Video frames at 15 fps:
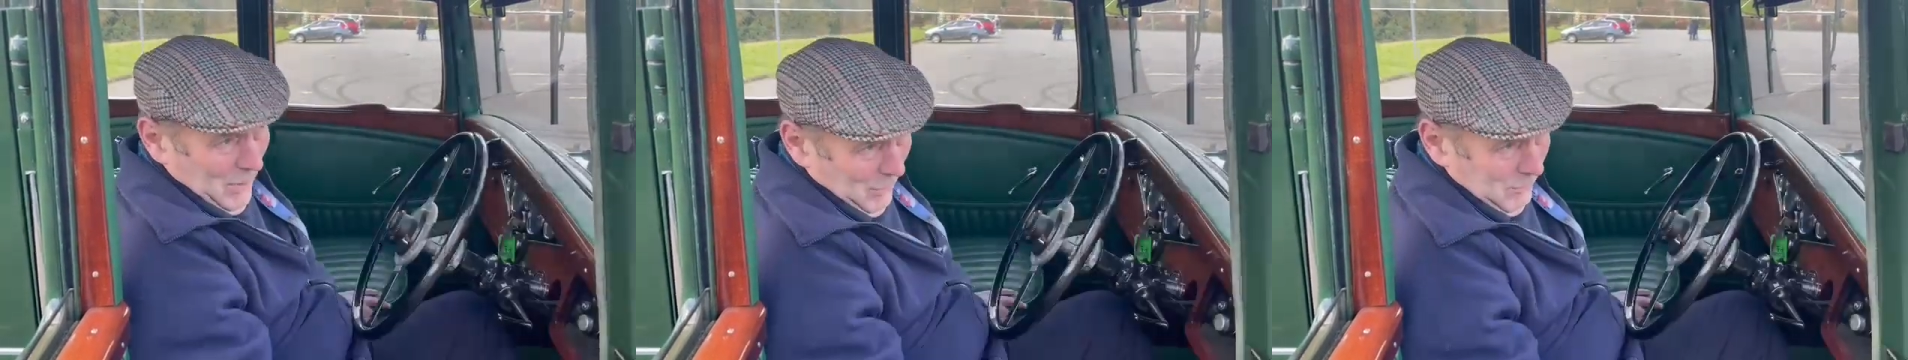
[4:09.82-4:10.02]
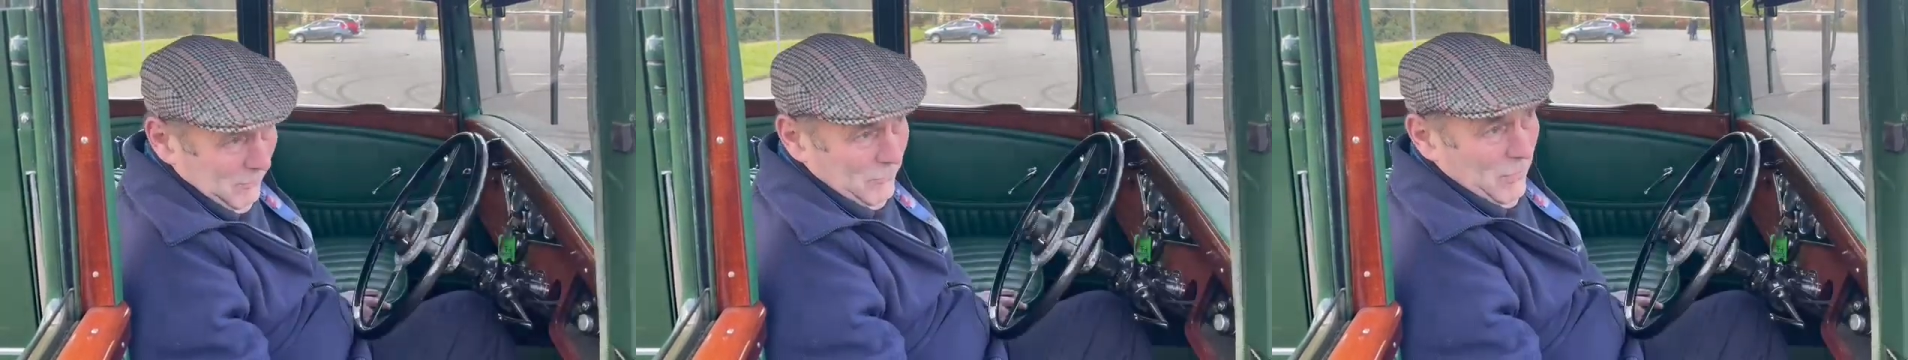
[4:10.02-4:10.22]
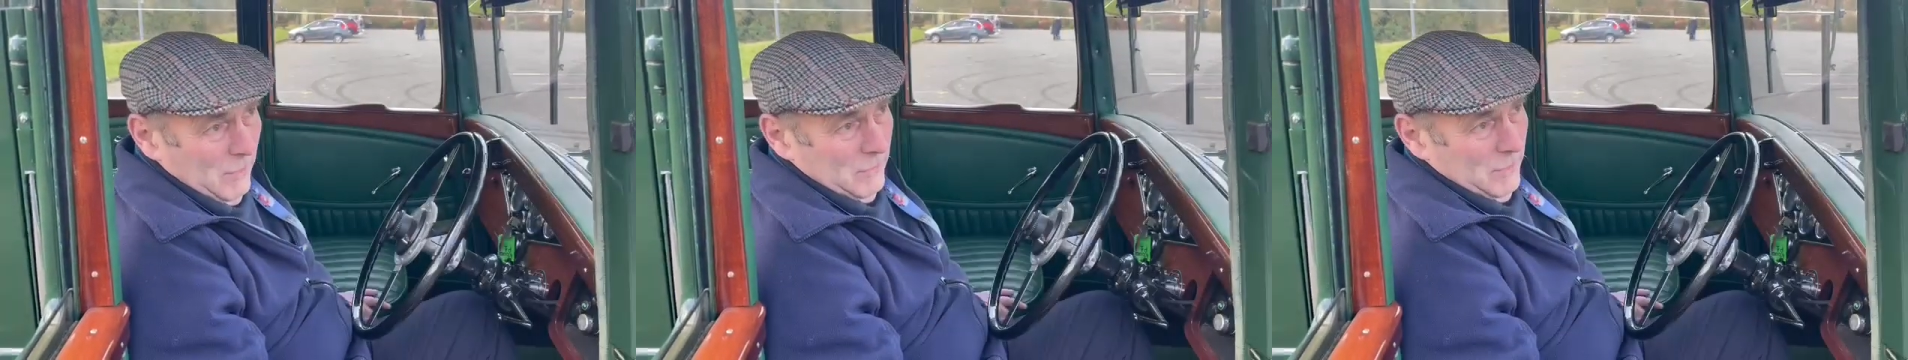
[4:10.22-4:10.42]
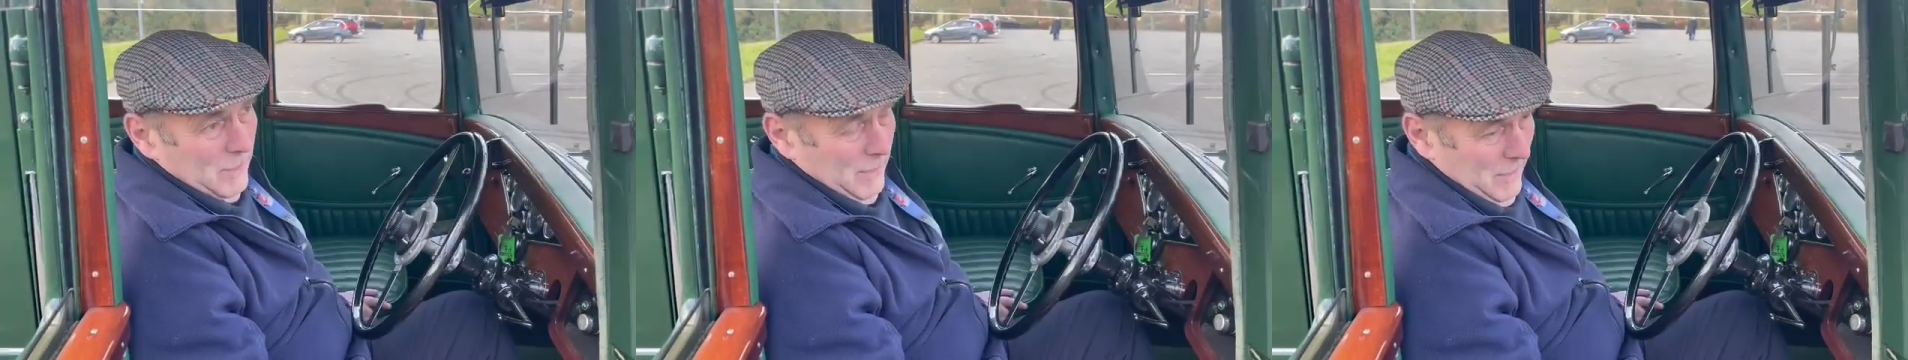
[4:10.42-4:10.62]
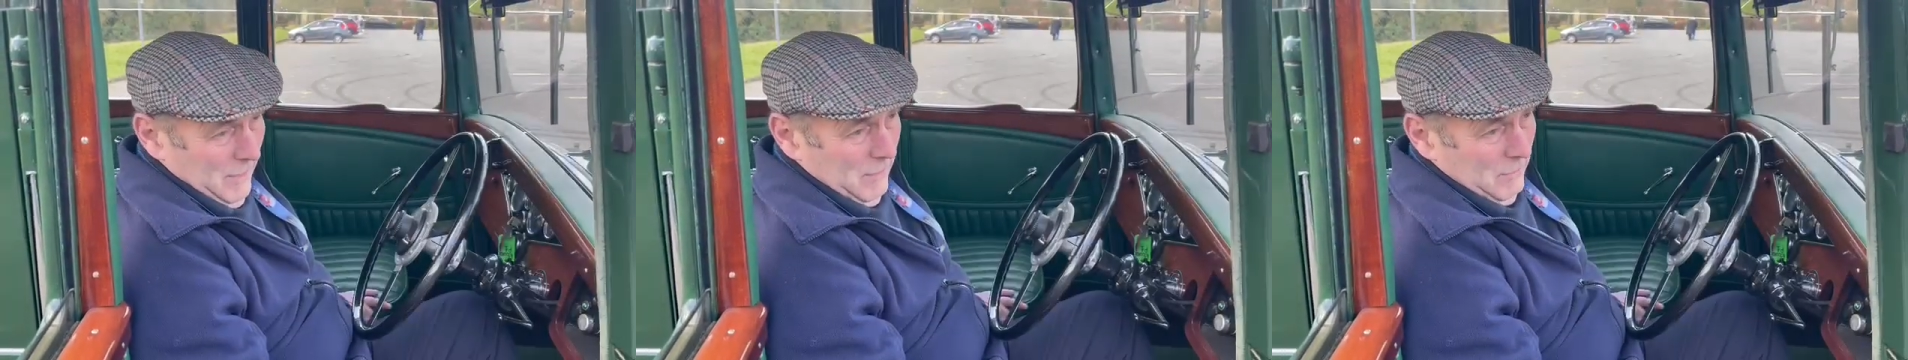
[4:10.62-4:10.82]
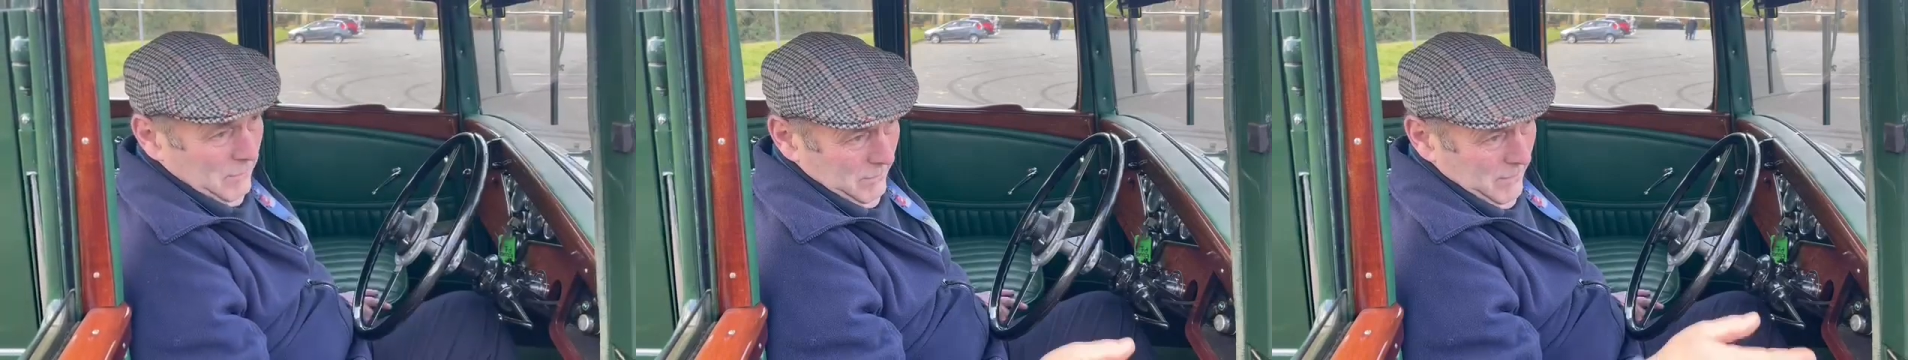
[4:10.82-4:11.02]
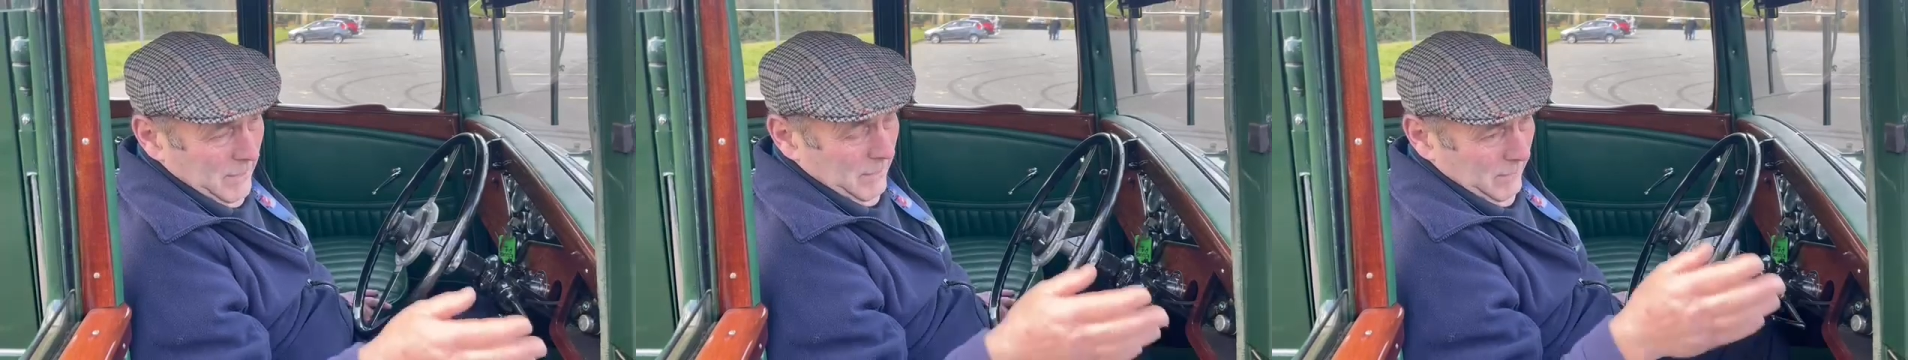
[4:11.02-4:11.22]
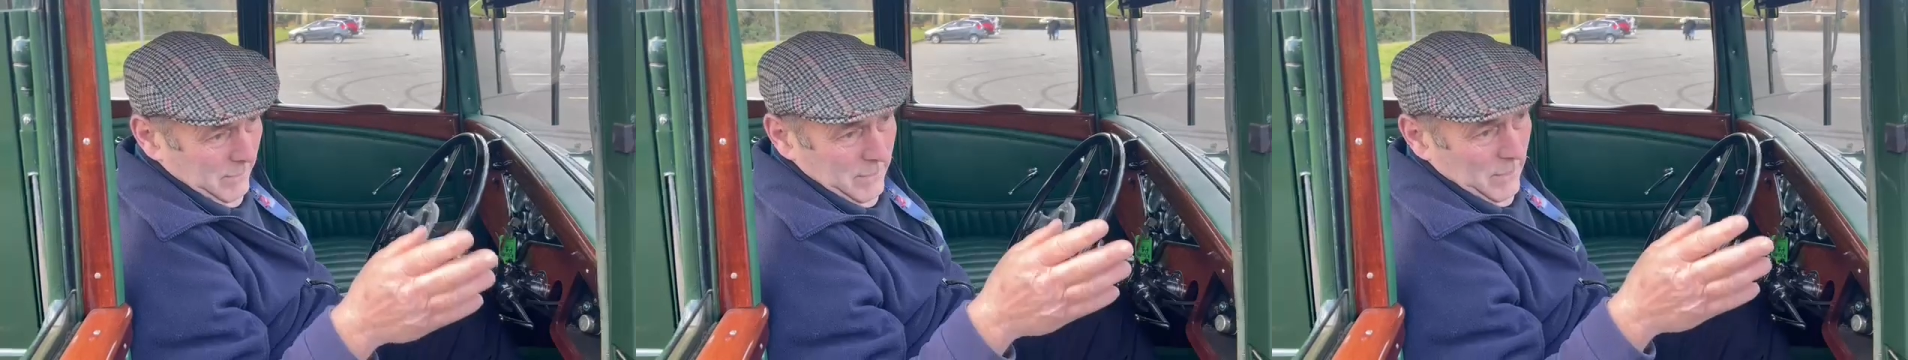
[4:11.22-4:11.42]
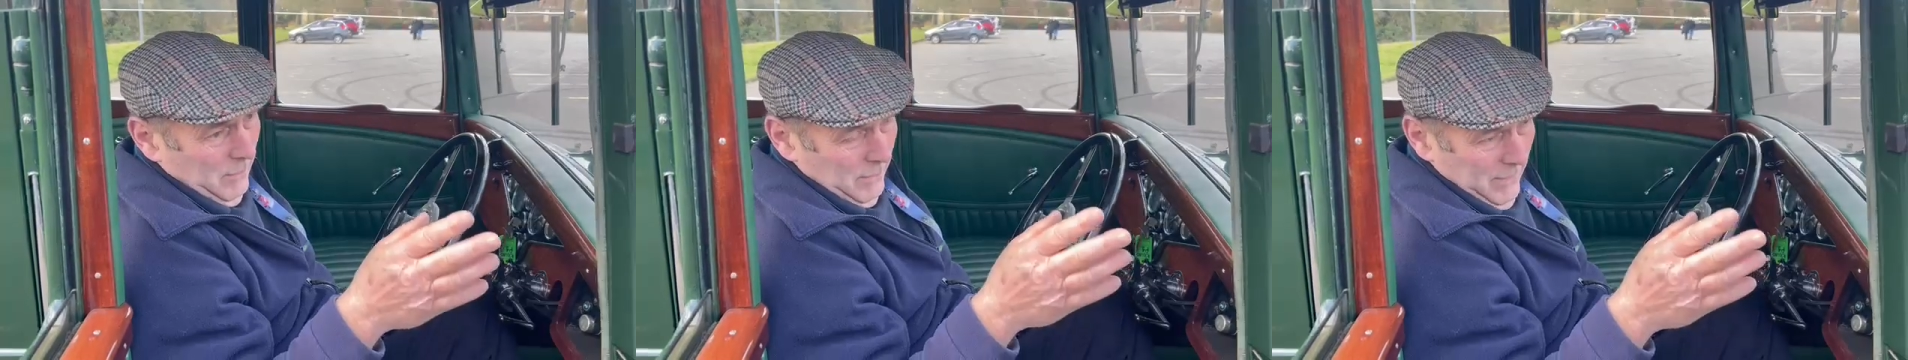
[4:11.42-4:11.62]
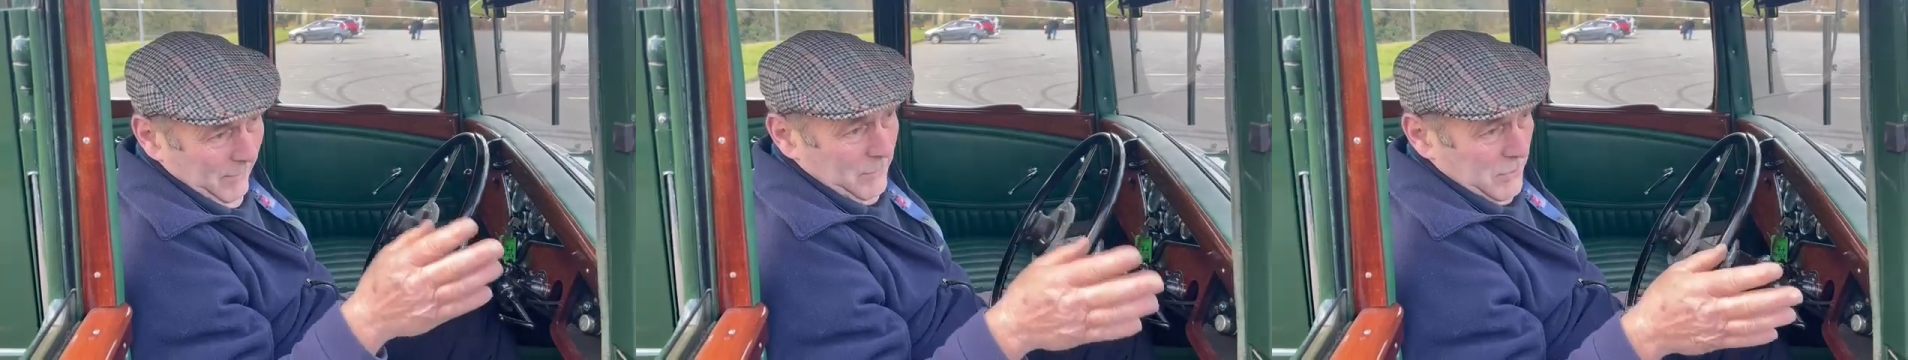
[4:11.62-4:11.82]
open road that you know that you're
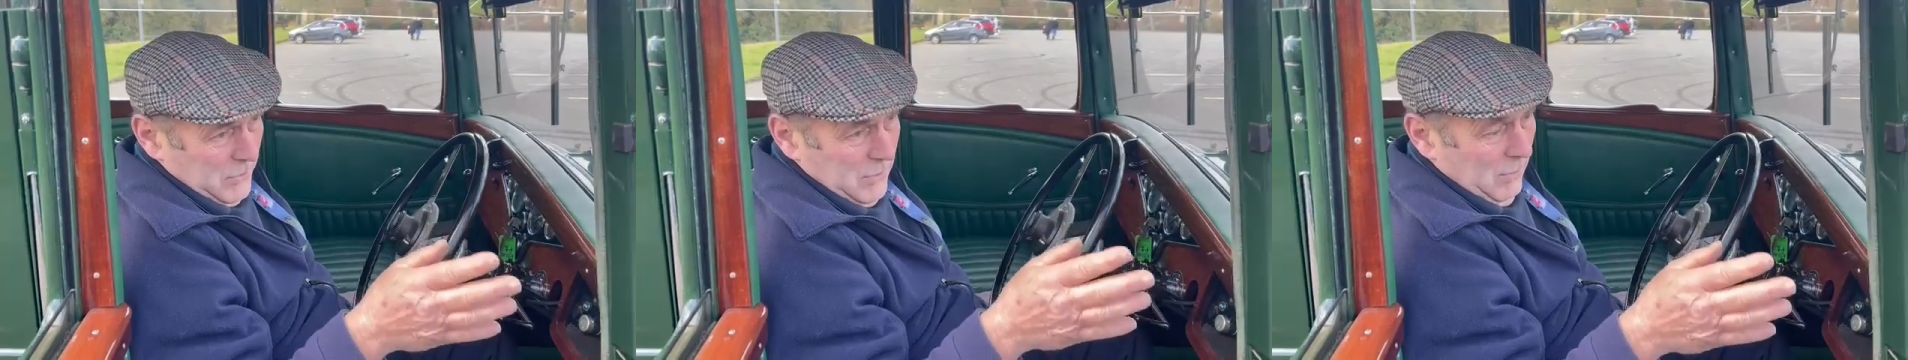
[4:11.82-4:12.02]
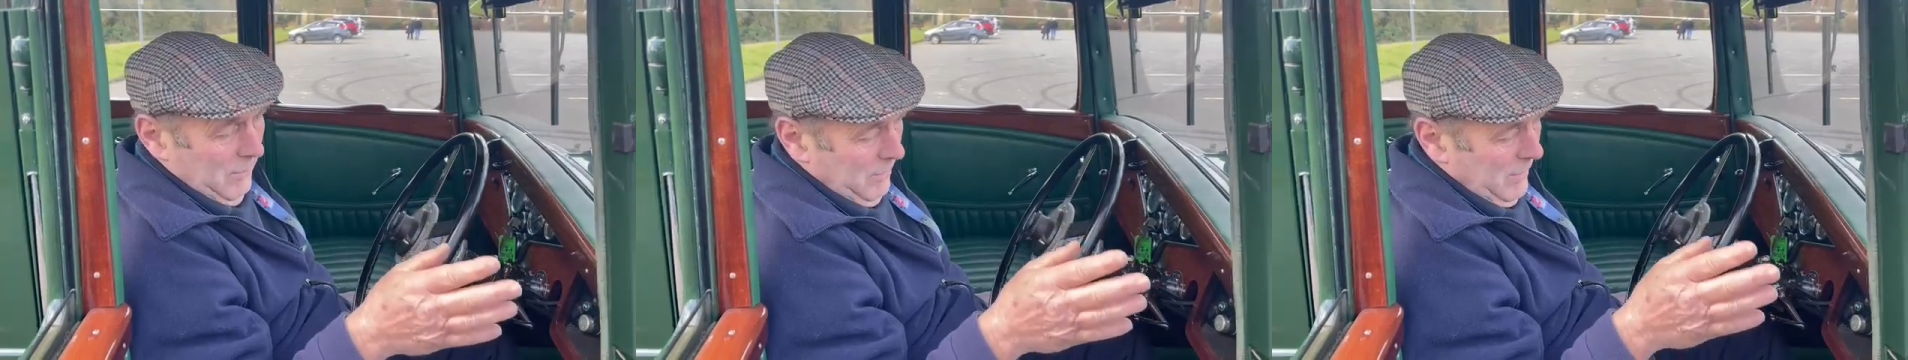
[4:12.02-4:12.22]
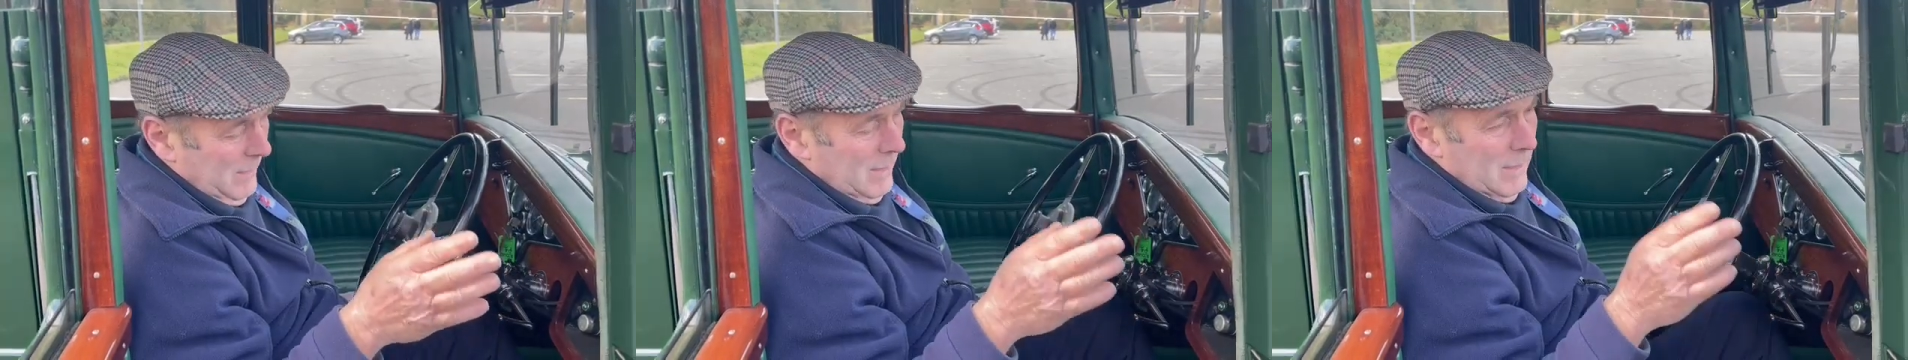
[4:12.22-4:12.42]
not going to have to stop,